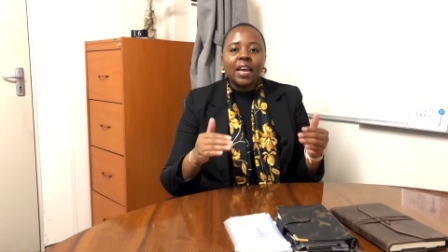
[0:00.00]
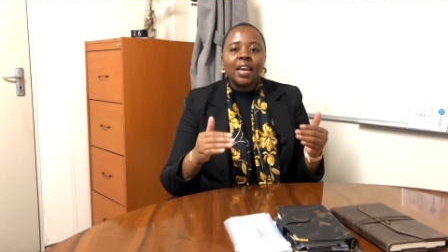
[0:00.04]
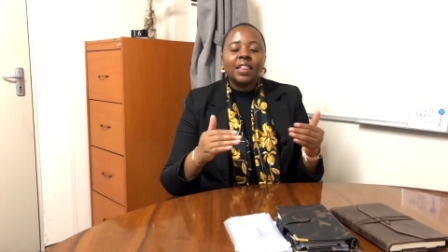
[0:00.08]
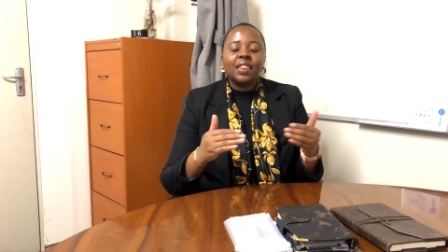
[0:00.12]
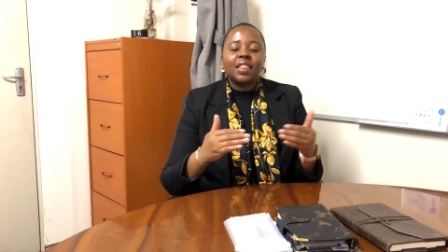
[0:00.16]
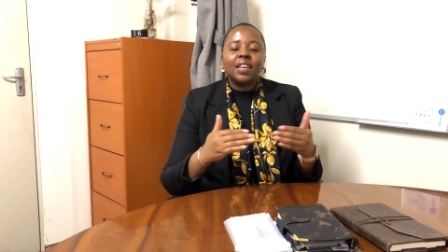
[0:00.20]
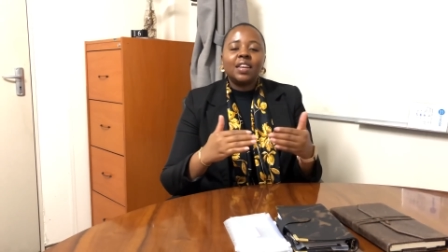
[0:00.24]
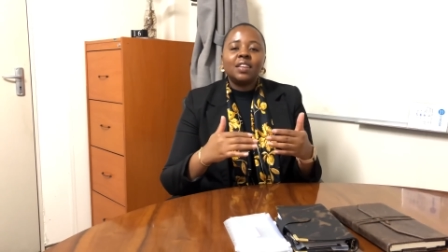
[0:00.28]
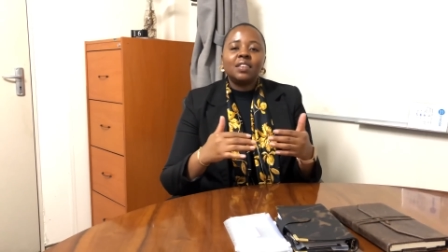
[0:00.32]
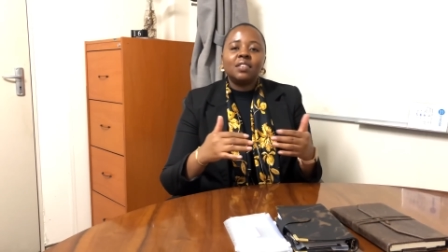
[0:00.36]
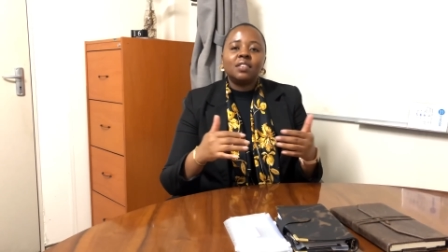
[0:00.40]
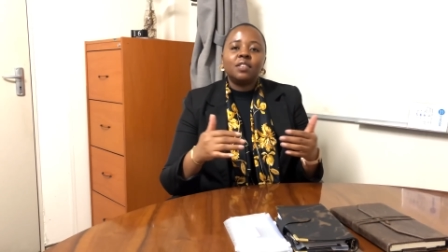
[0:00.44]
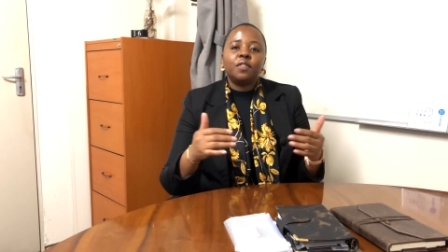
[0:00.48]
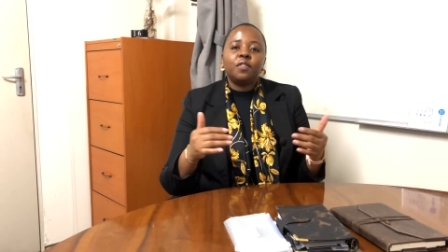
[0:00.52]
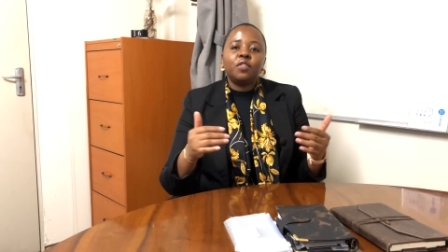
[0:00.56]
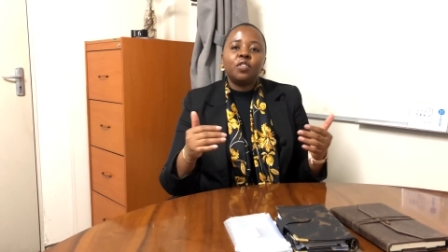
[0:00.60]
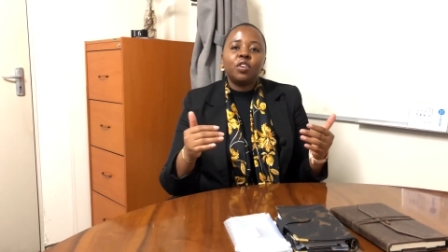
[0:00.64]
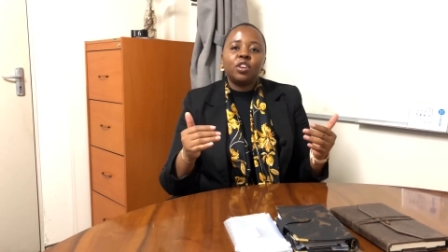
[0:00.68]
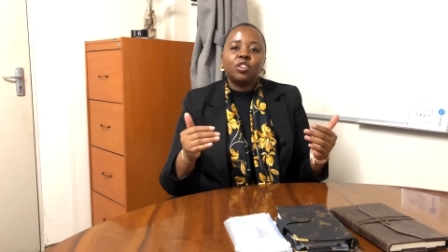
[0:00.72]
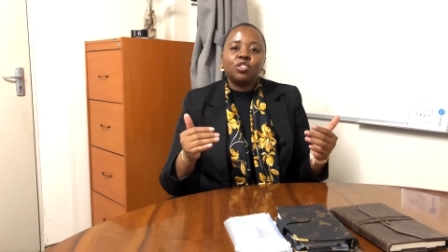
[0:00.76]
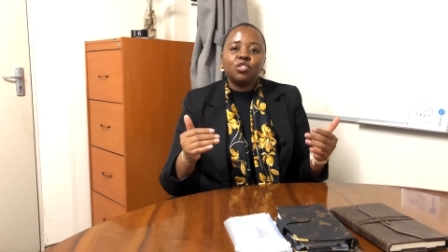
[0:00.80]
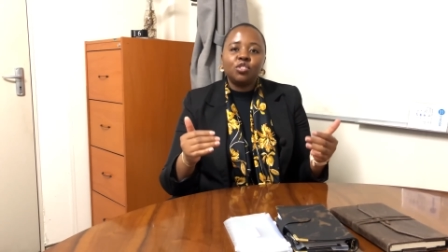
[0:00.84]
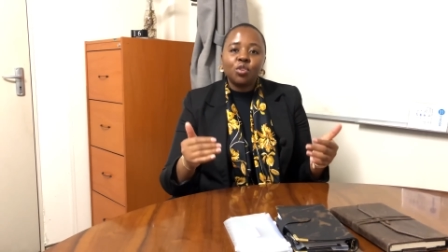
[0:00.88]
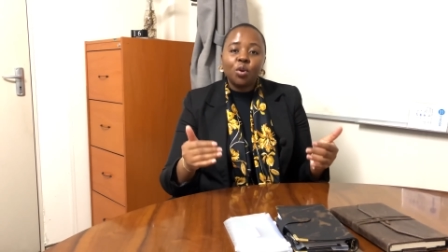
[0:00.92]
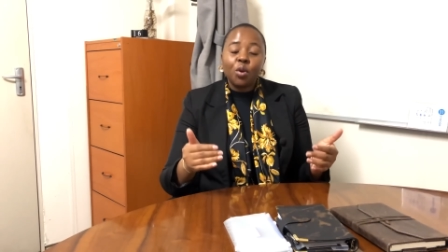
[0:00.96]
that is if you
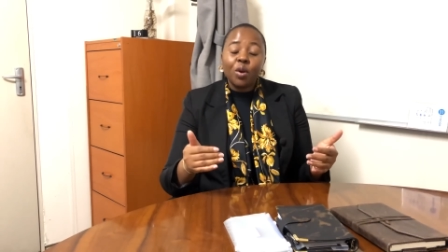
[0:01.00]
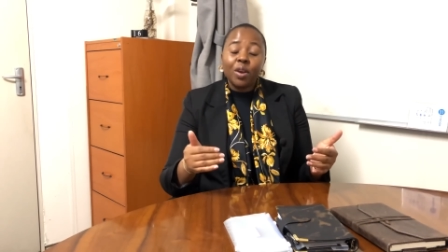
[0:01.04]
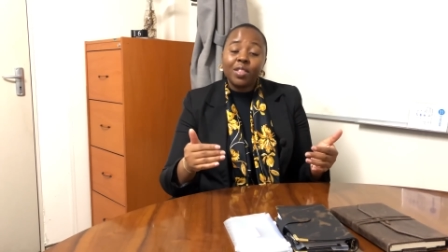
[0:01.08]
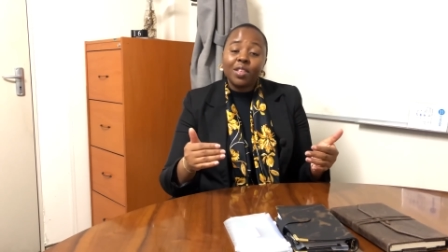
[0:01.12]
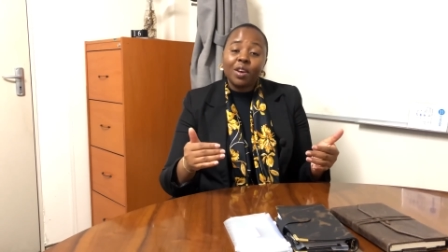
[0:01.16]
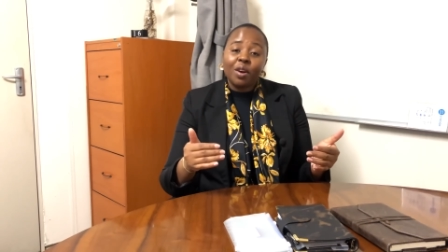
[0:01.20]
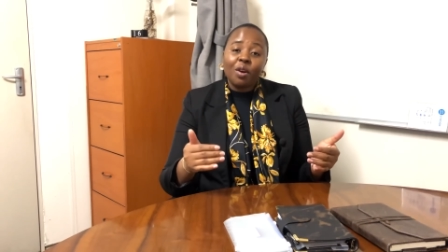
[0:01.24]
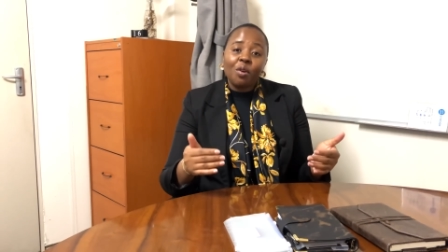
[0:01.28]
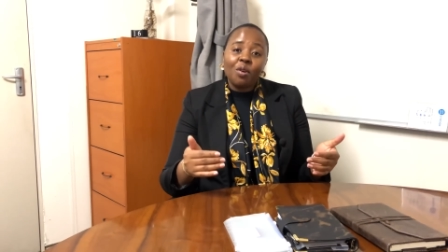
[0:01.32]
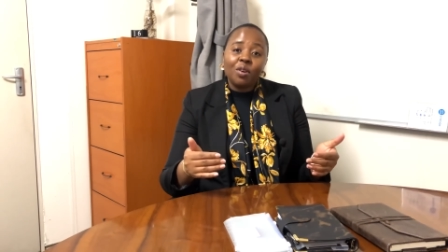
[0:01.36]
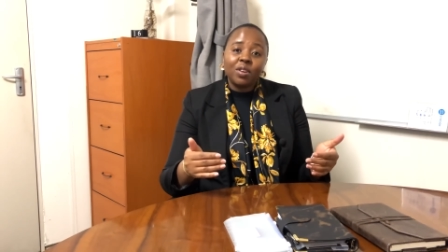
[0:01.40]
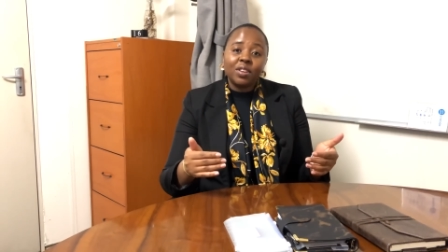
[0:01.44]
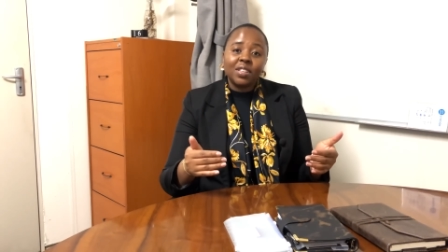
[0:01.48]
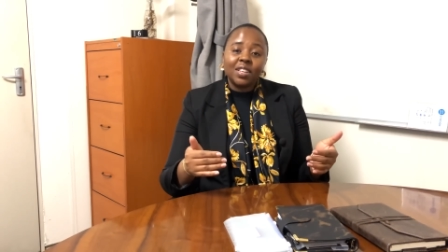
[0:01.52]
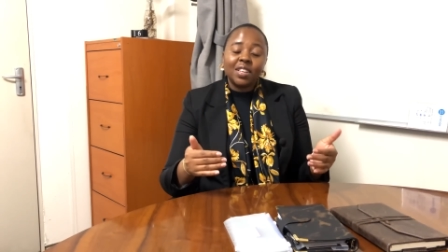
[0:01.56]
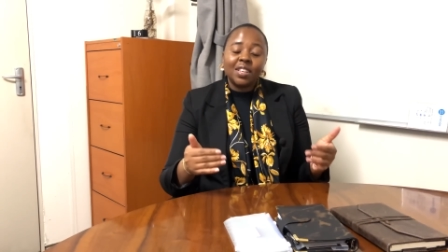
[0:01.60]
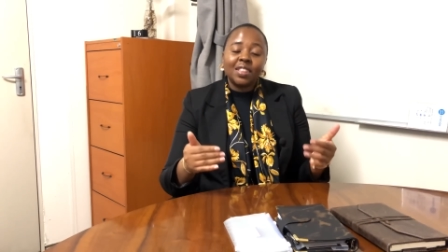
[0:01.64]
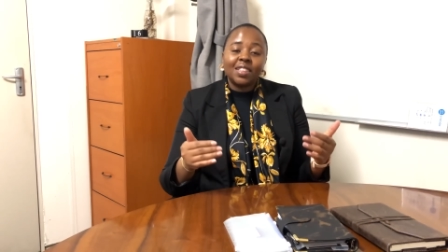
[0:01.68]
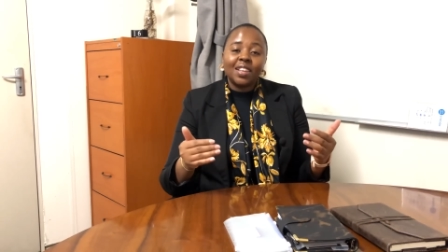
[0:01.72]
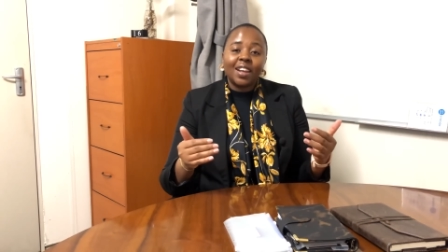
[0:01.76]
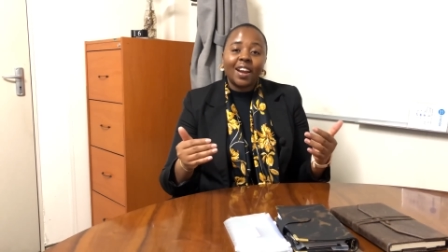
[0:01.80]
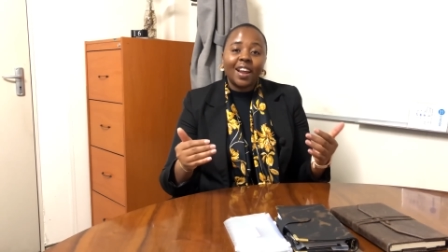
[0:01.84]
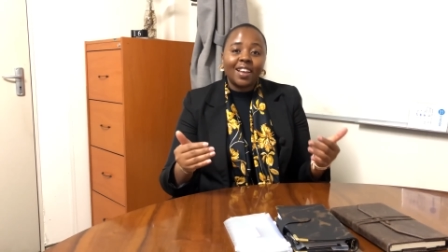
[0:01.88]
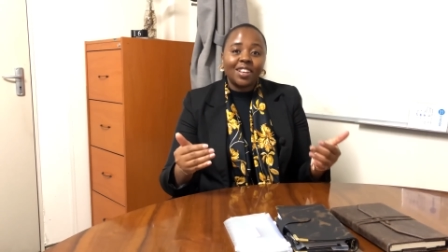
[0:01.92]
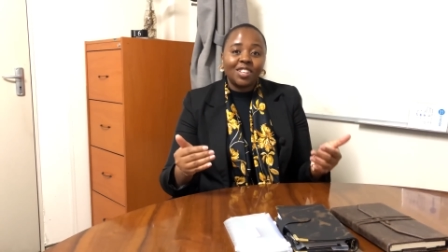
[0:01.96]
enjoy the
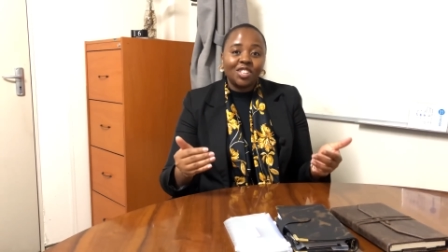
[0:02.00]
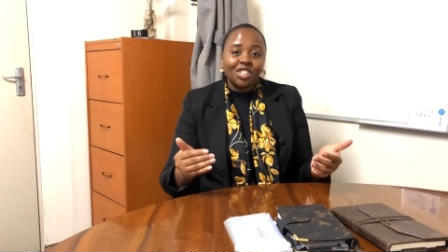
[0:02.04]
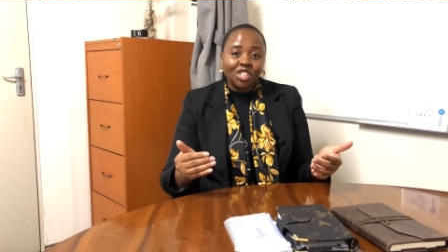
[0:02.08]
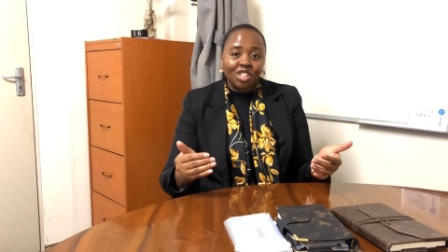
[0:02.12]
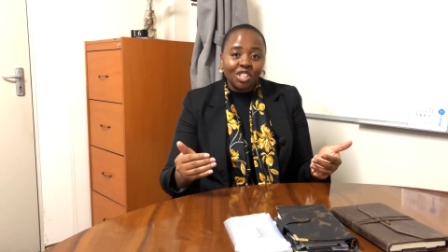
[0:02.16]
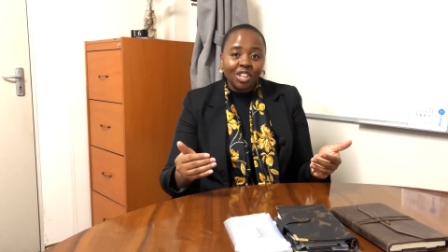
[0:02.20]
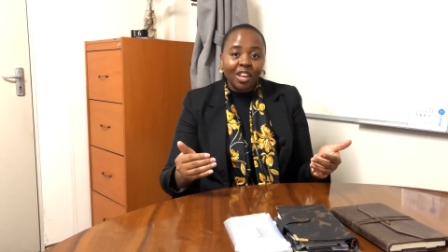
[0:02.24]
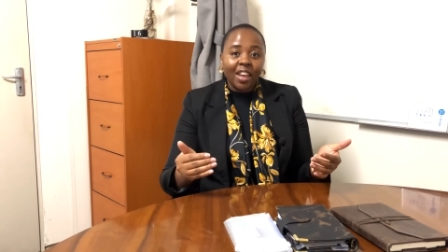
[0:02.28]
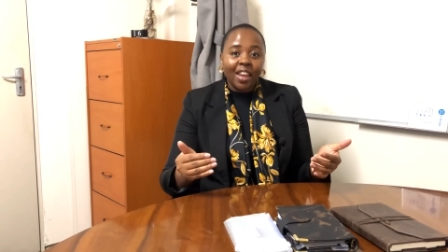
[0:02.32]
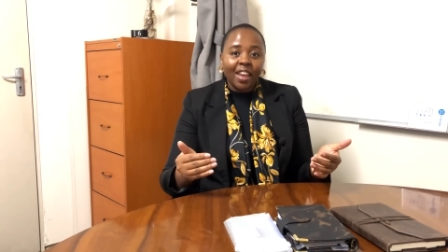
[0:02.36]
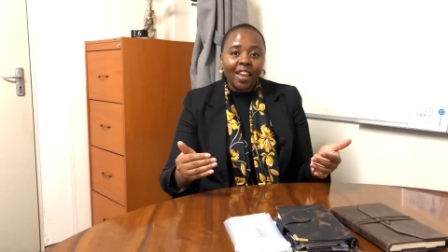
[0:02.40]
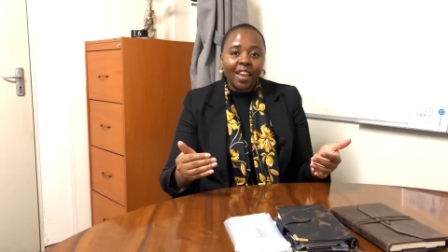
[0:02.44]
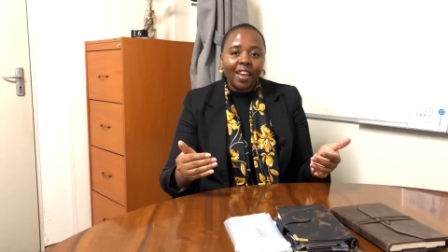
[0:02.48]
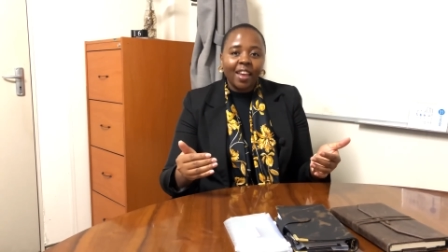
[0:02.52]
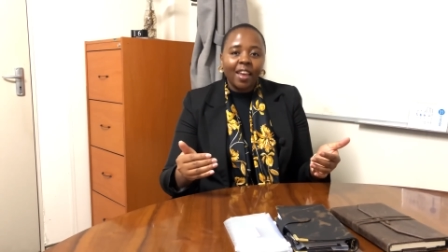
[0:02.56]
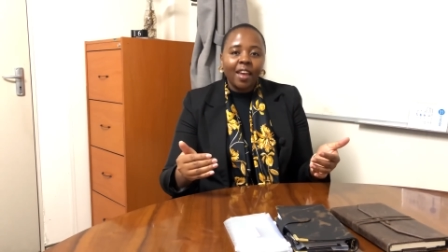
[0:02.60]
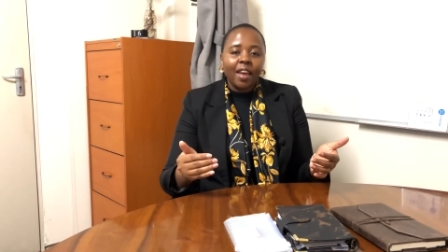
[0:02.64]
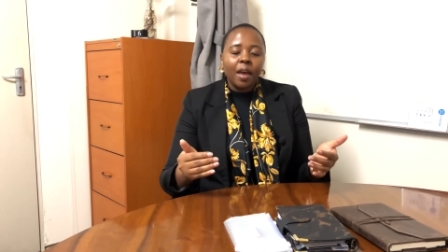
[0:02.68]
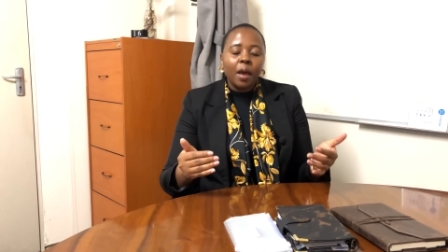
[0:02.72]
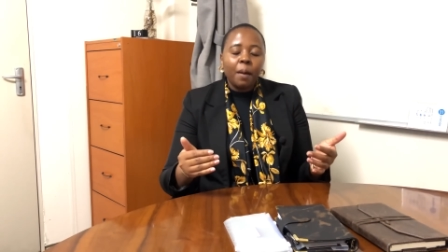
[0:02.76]
content that i share